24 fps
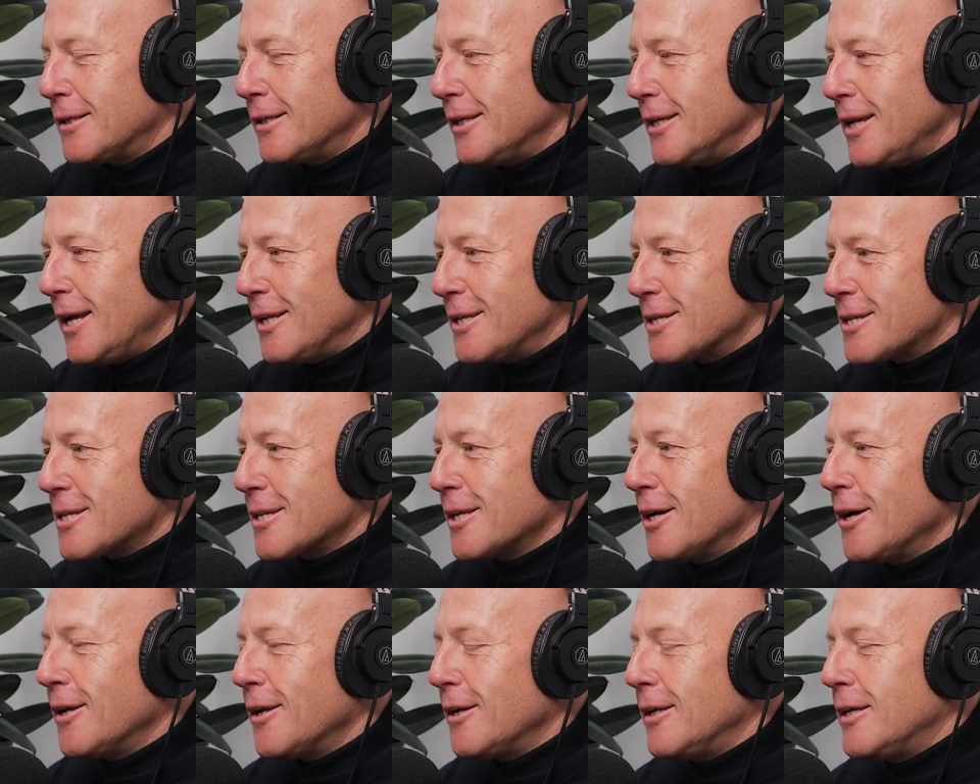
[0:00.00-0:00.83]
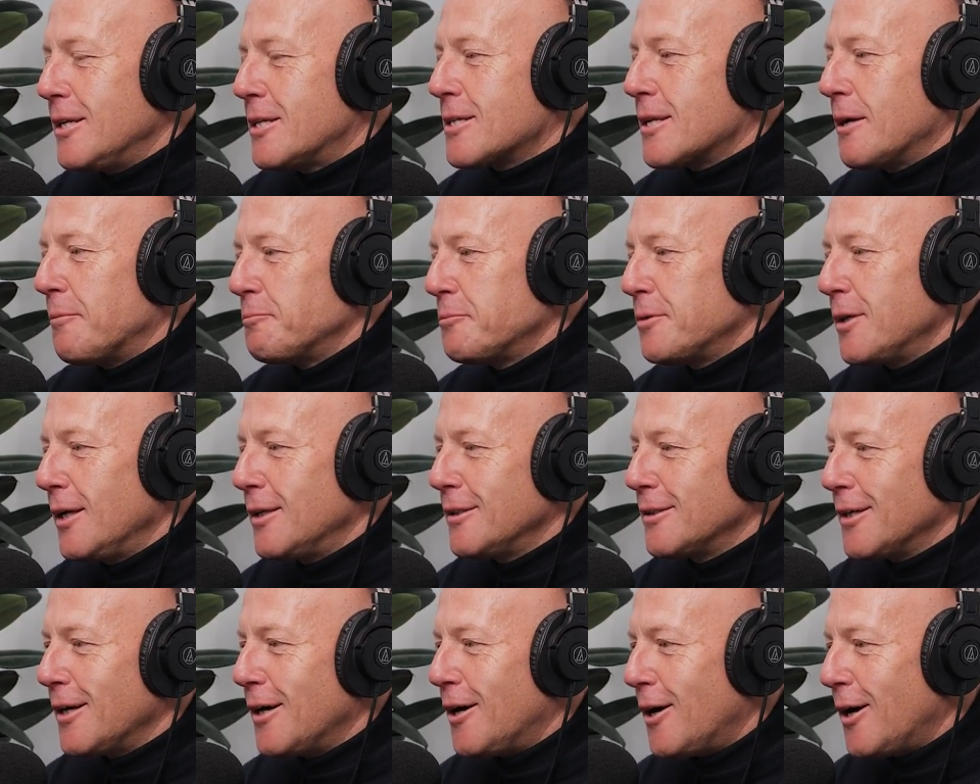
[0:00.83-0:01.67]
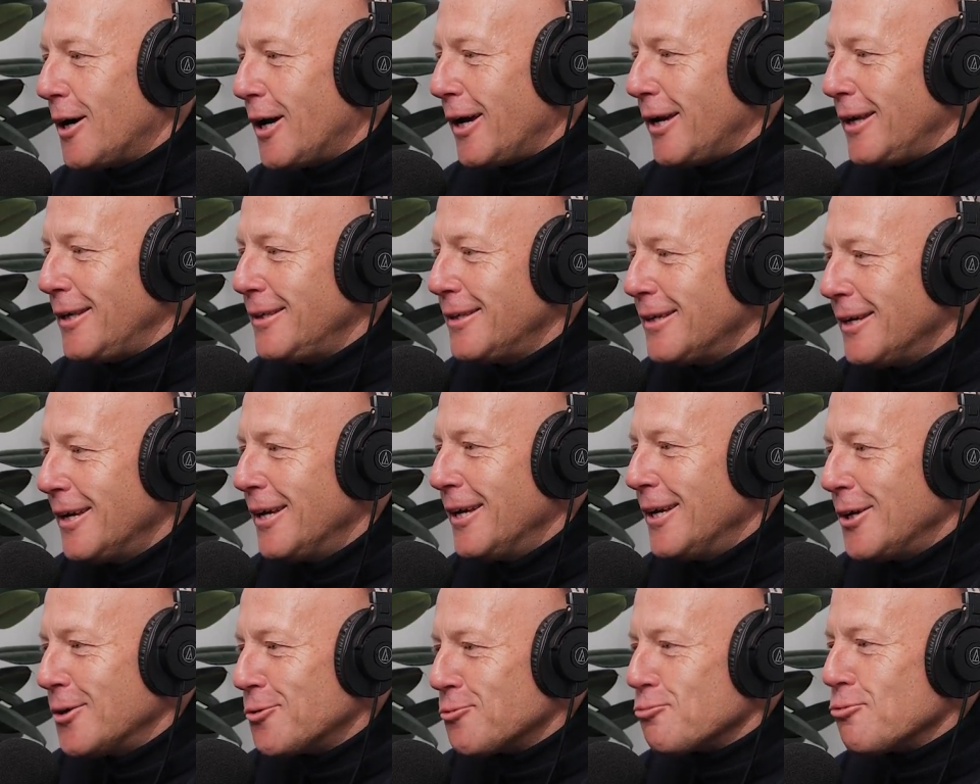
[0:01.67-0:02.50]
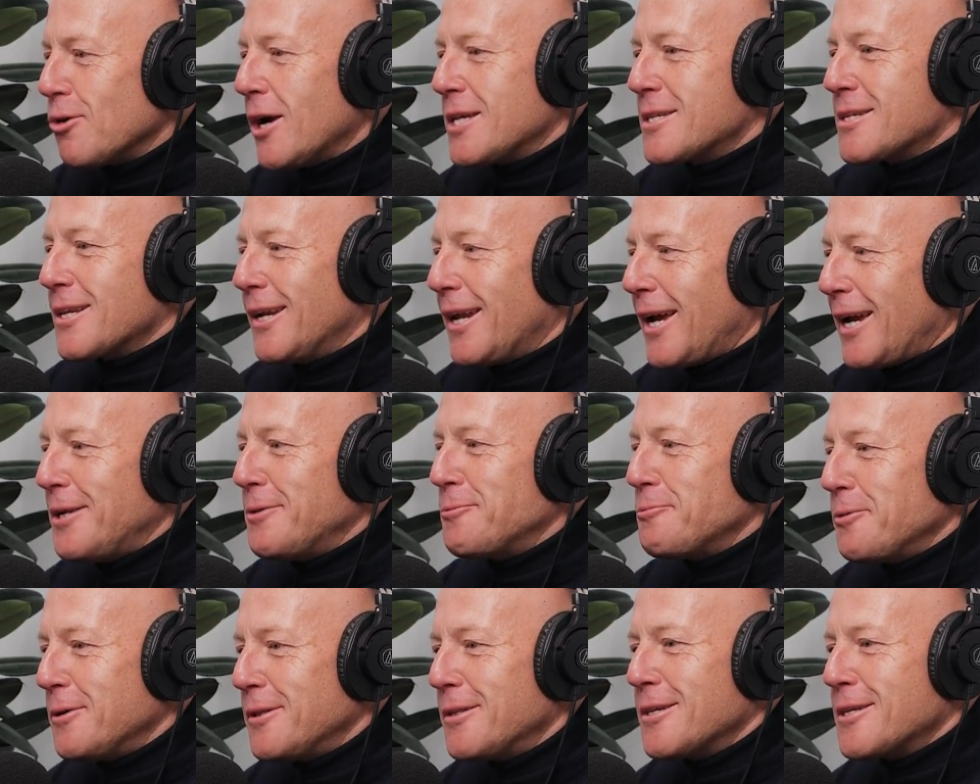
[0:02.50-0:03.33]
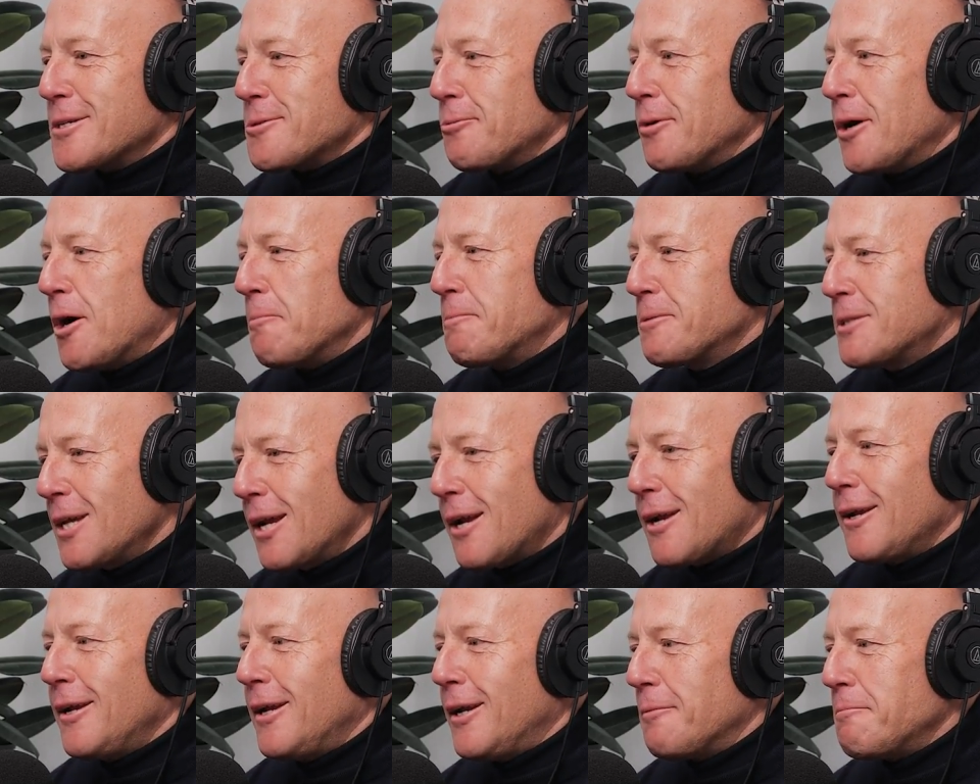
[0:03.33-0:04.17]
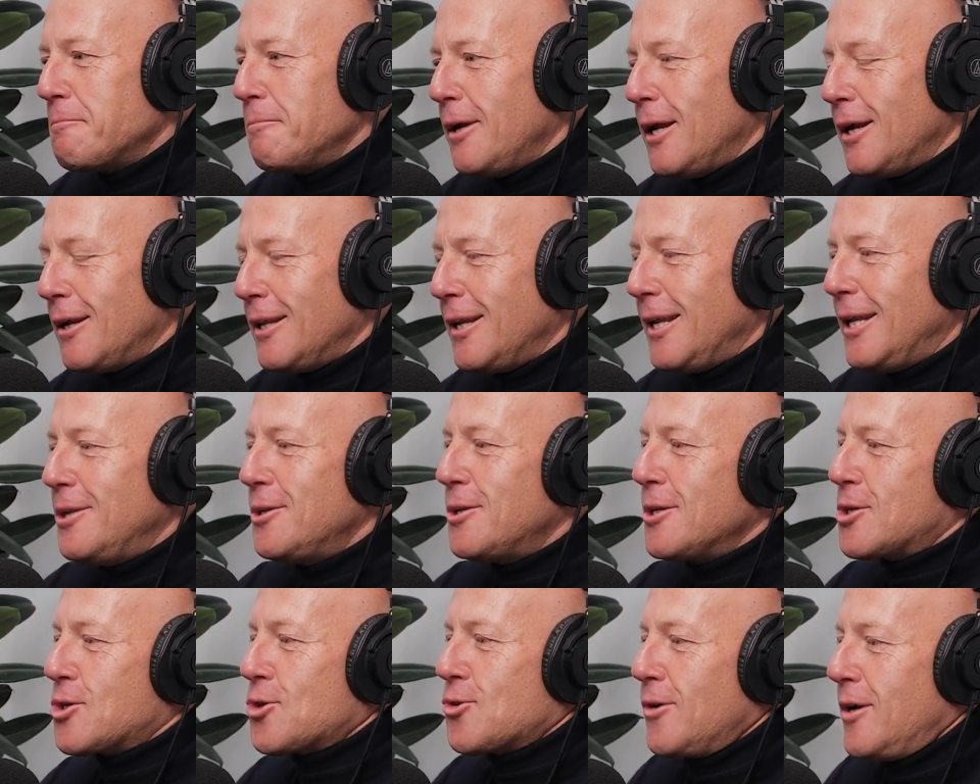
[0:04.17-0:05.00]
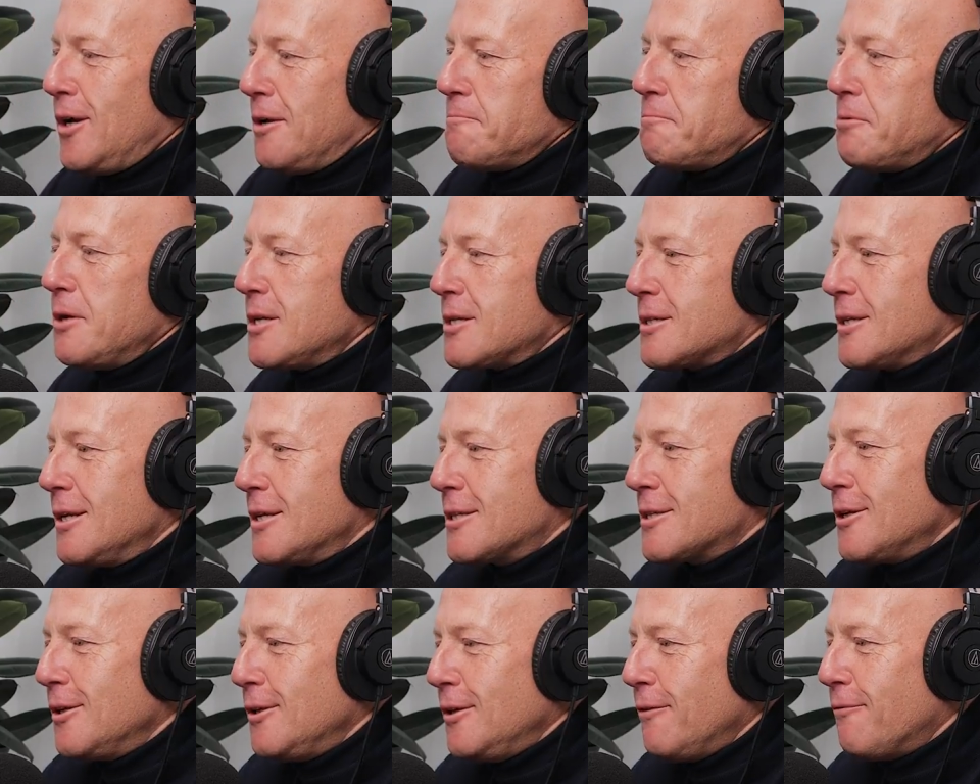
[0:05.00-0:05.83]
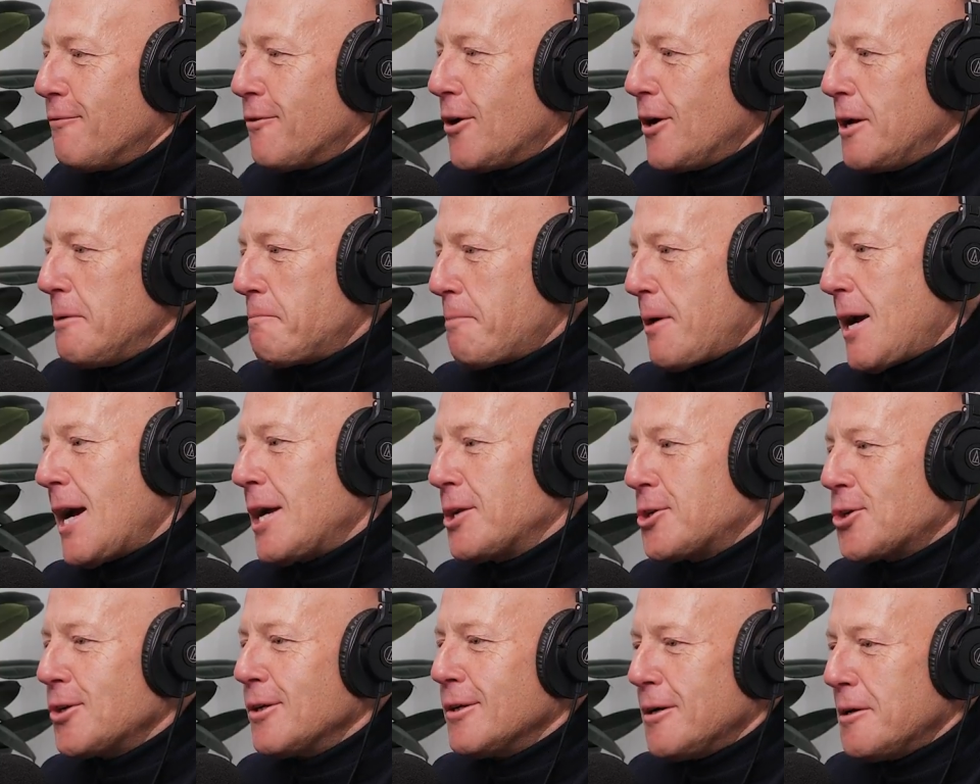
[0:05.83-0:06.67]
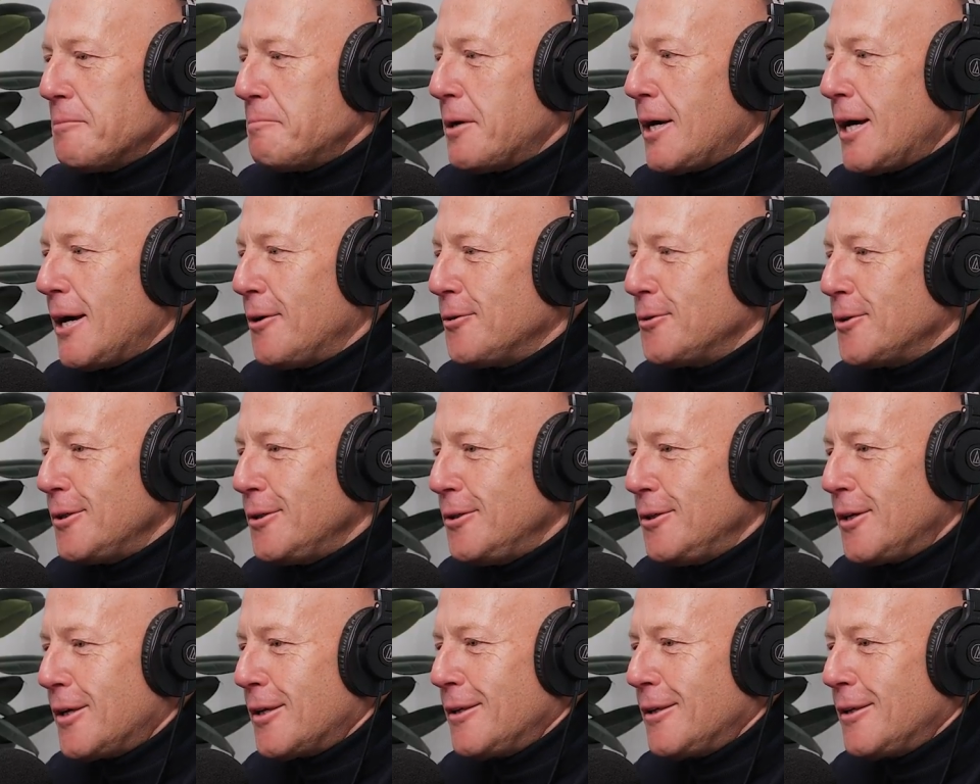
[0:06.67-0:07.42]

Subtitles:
It's certainly something that I resonate with as well, particularly in an industry, in a business that you're very passionate about, that